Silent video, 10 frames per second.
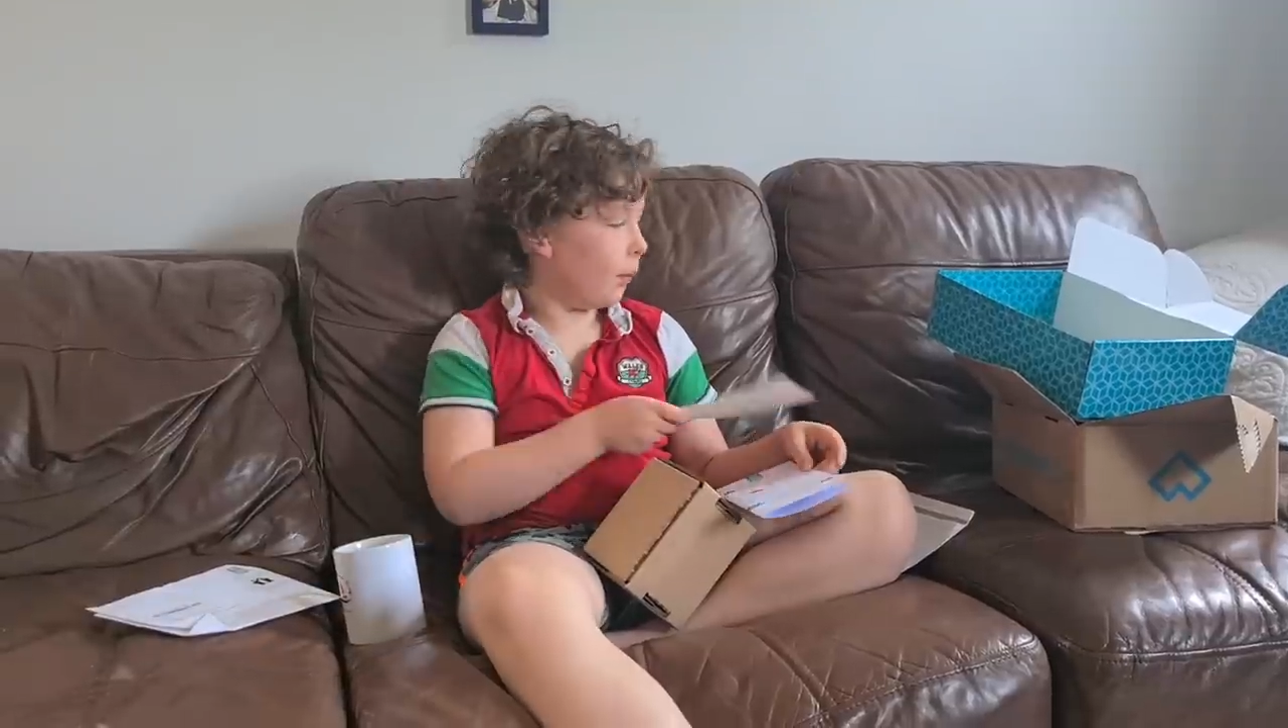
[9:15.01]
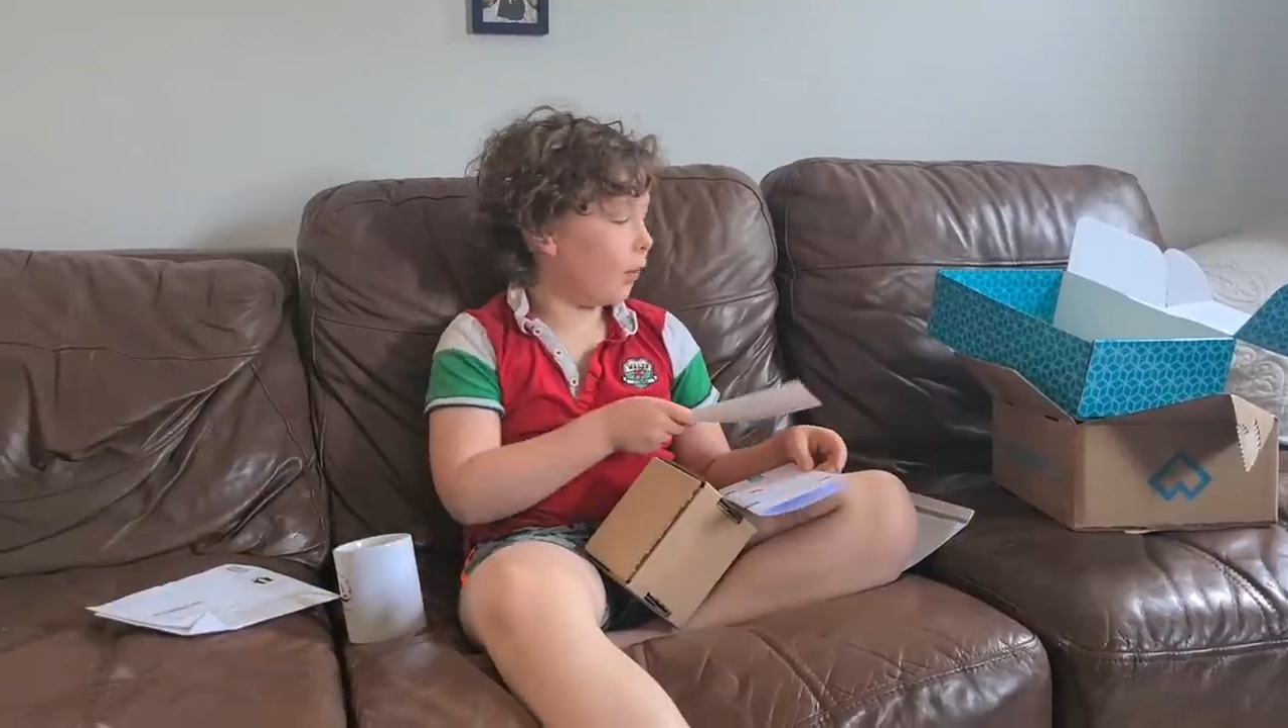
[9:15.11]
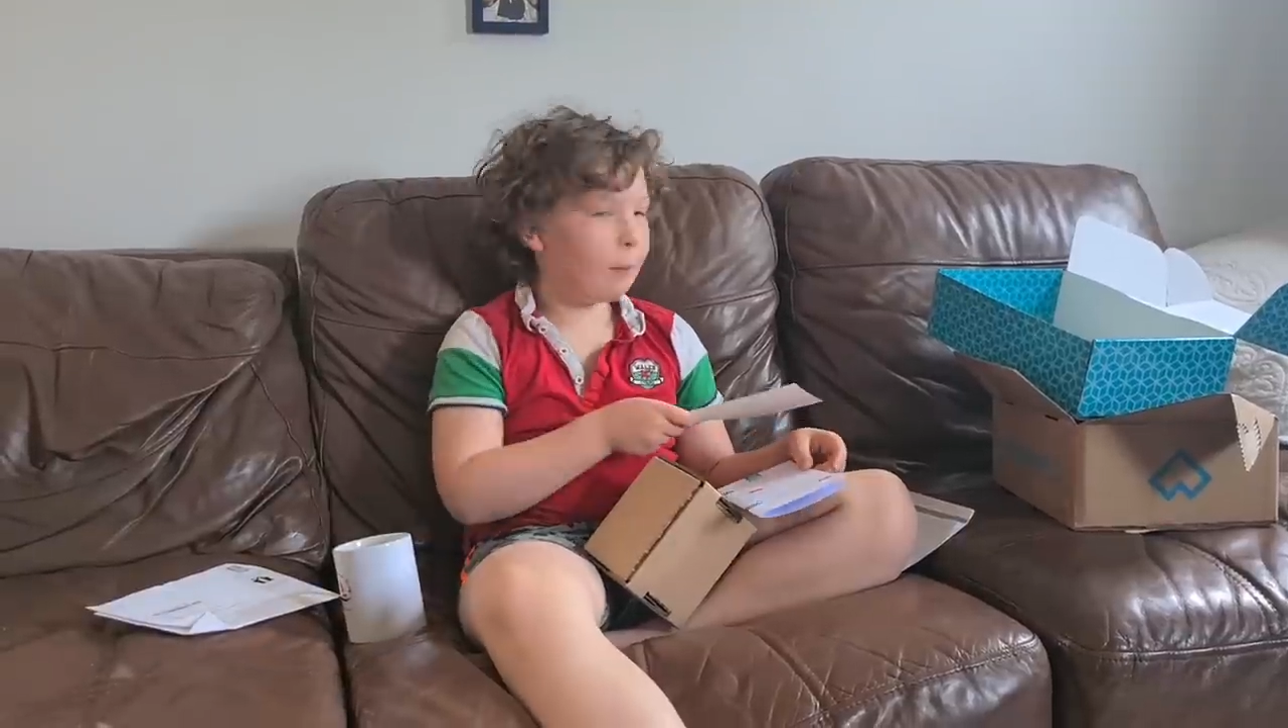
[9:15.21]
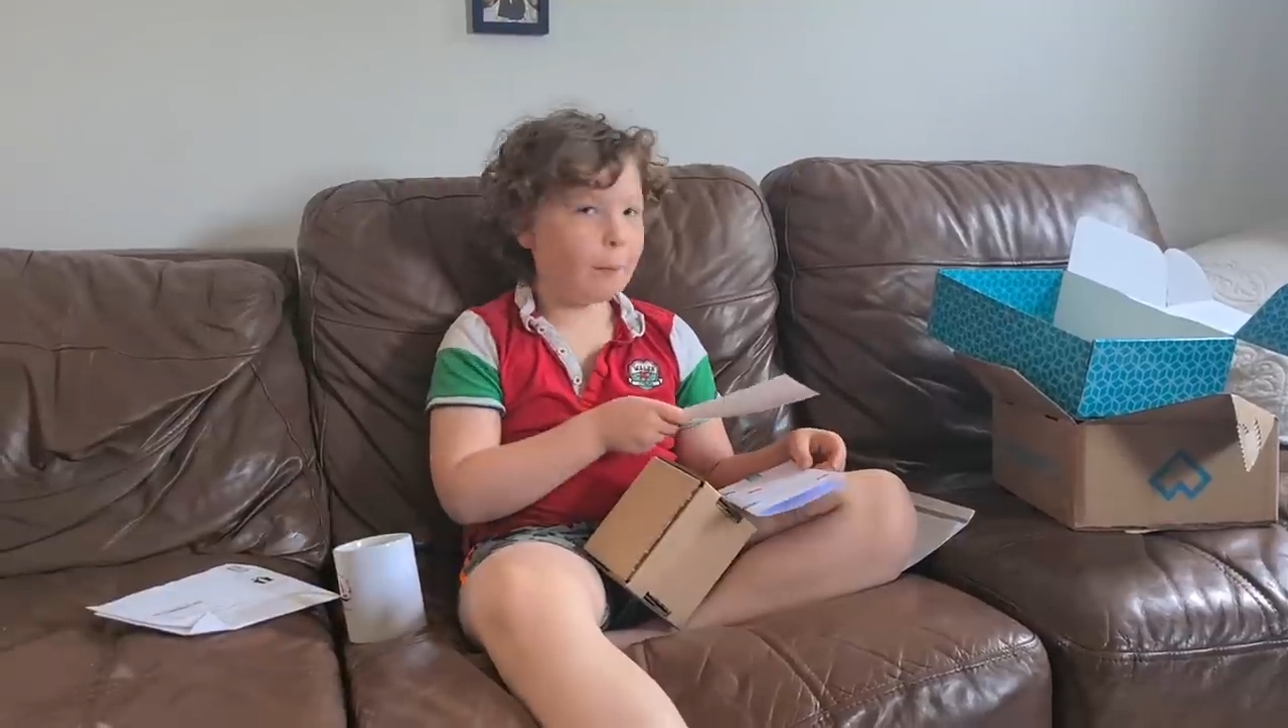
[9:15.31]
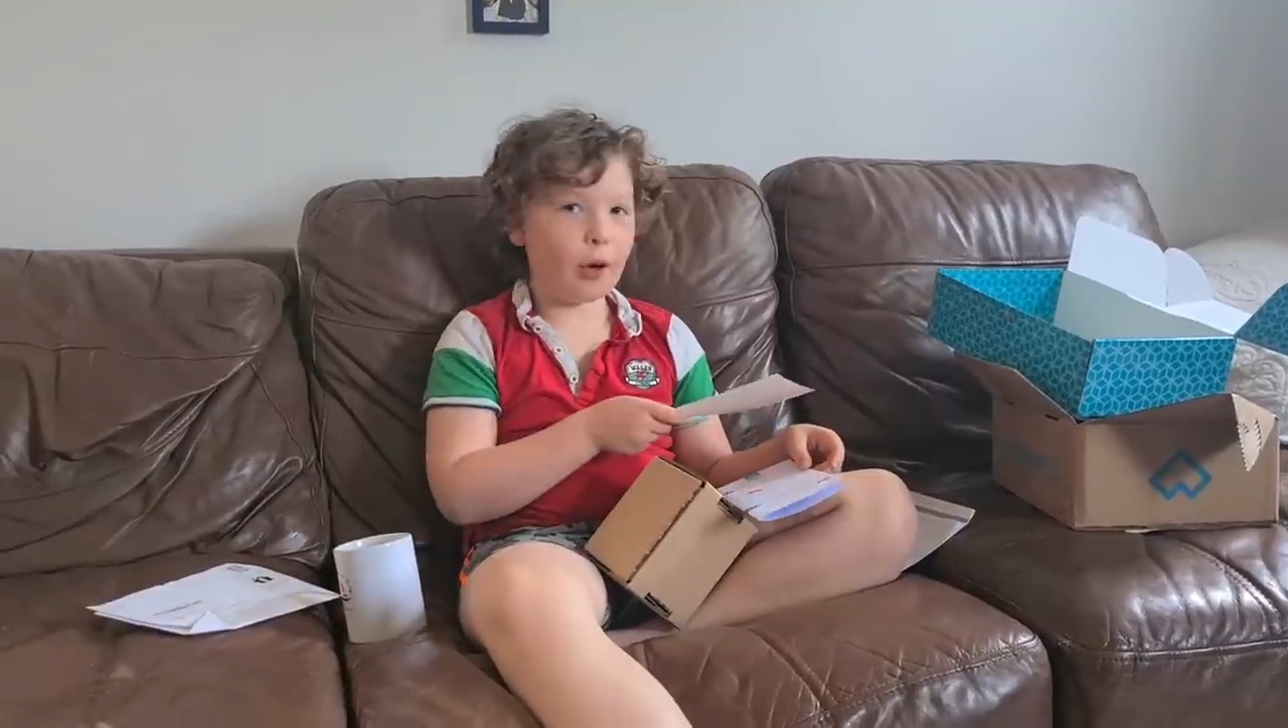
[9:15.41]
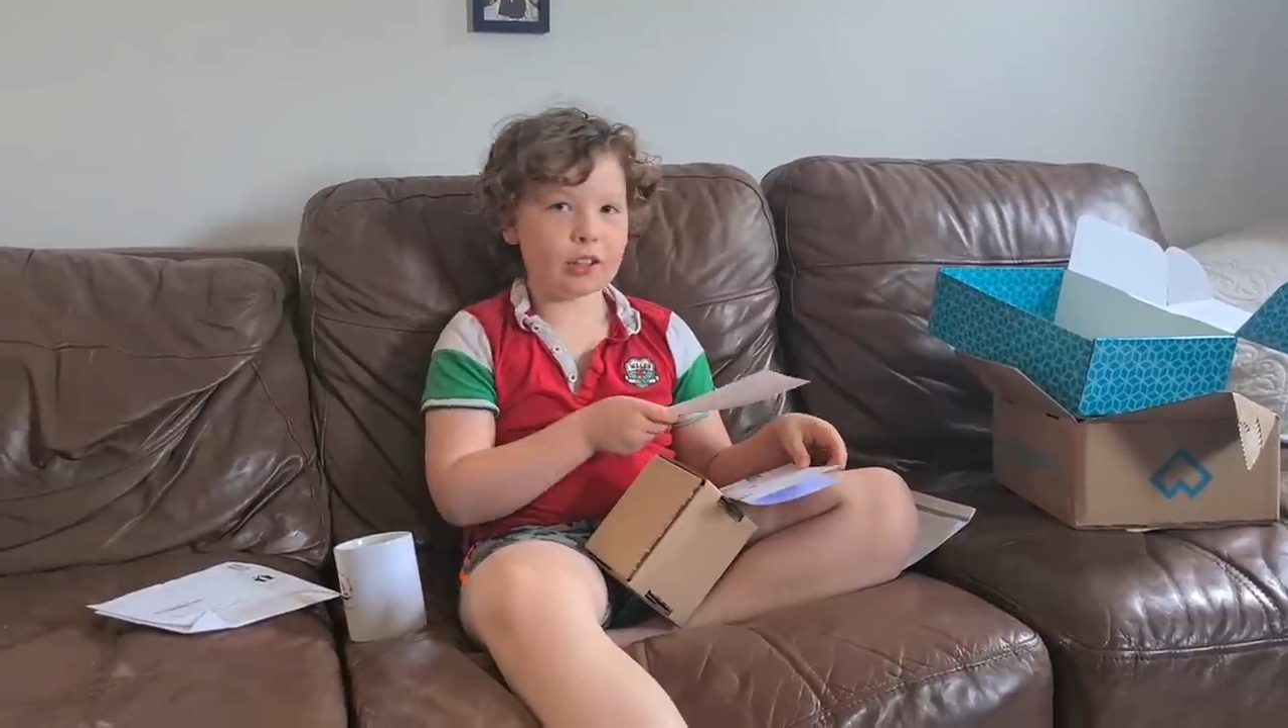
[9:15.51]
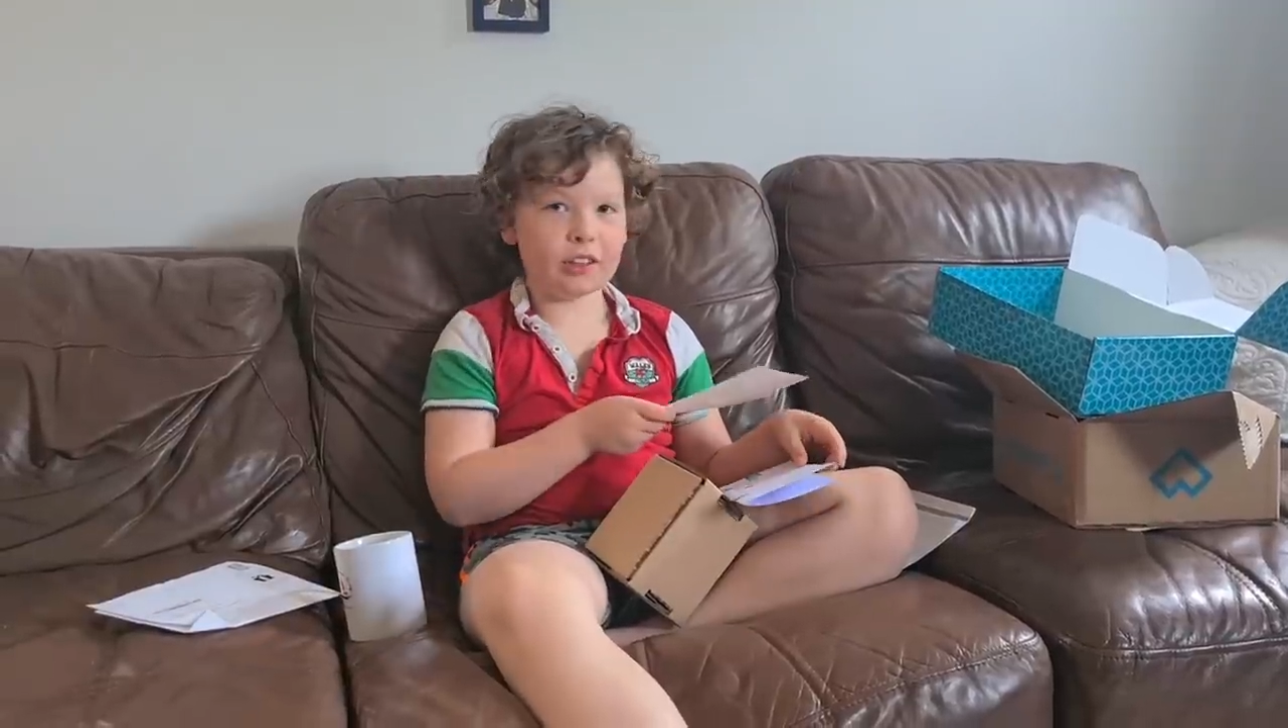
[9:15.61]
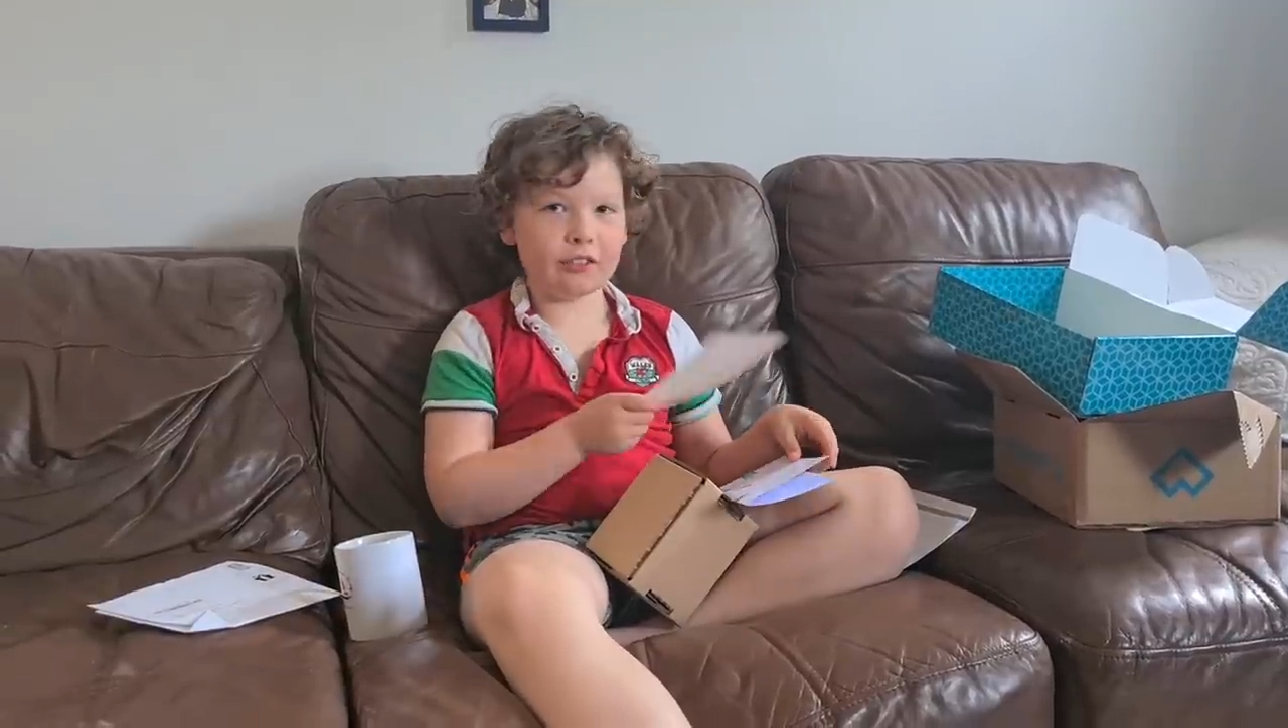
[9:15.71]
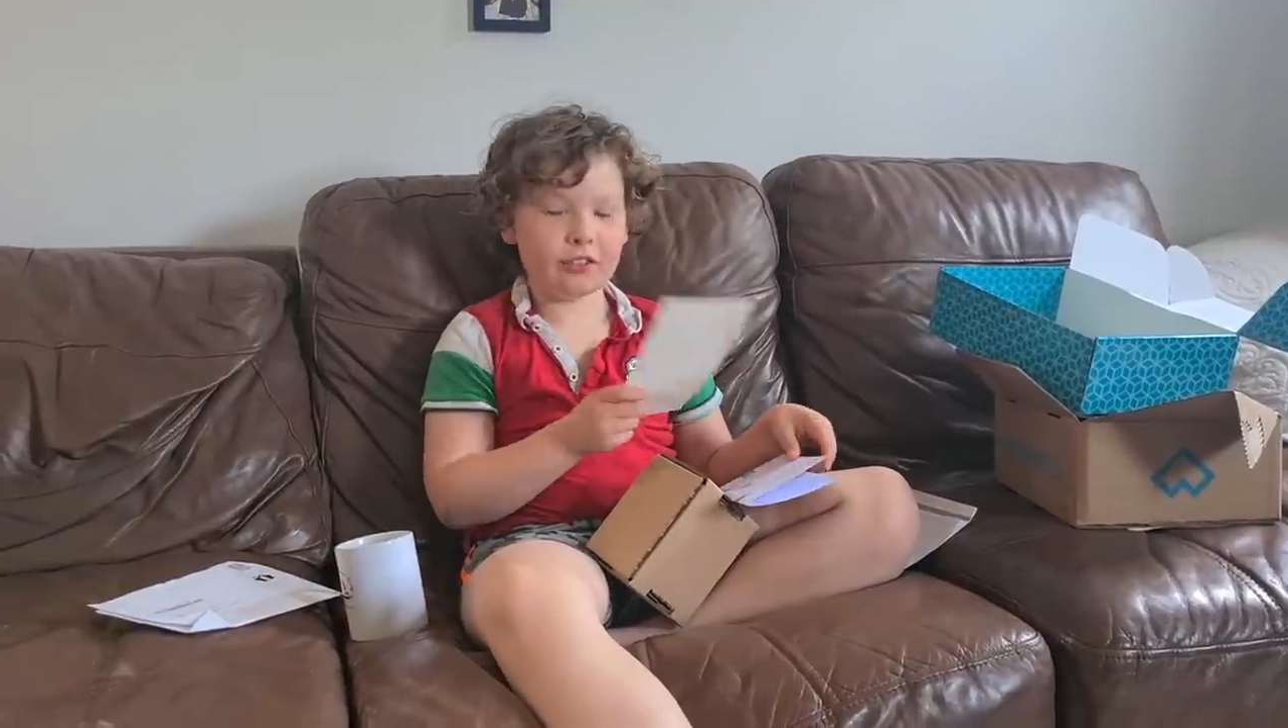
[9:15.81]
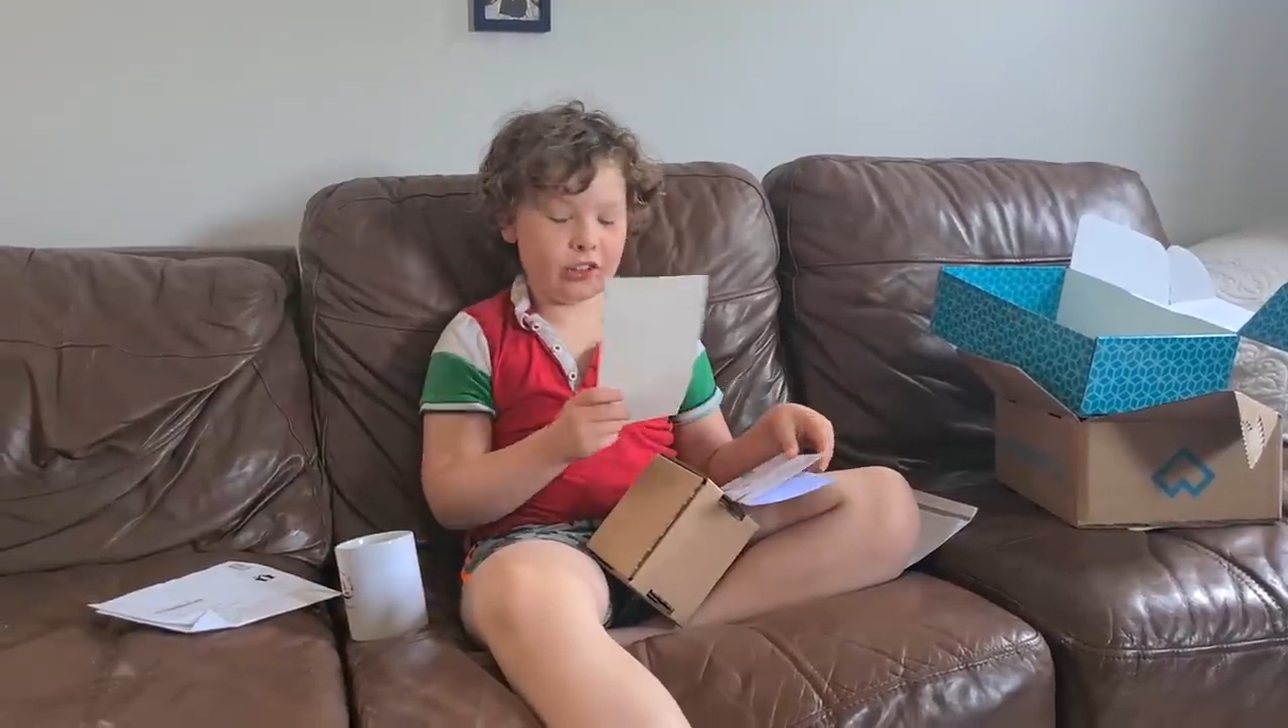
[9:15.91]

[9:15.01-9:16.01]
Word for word: put the box in the